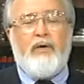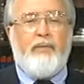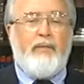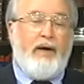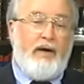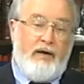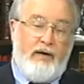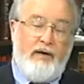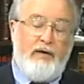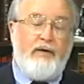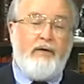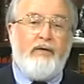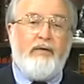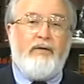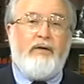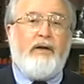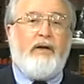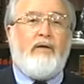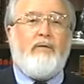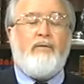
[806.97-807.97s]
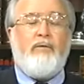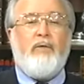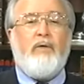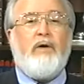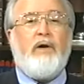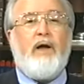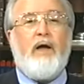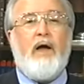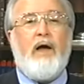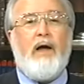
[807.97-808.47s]
about
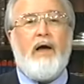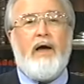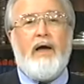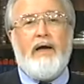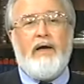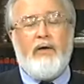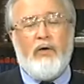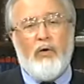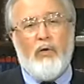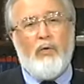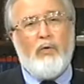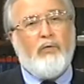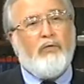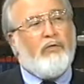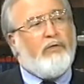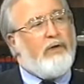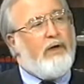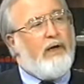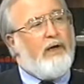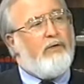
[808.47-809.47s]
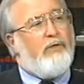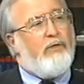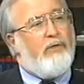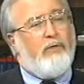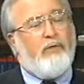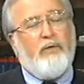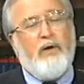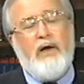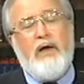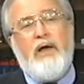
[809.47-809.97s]
110-foot high gold
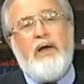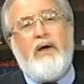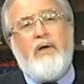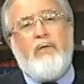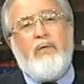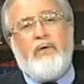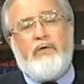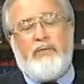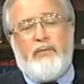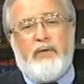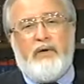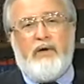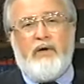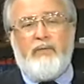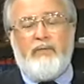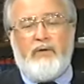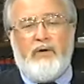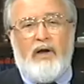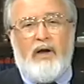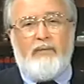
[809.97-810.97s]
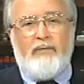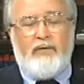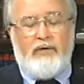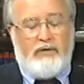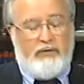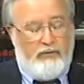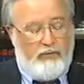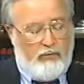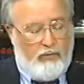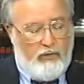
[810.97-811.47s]
statue, which becomes an
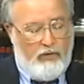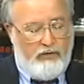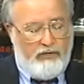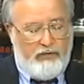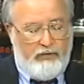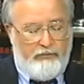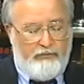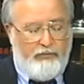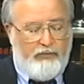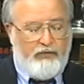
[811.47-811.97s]
object of worship.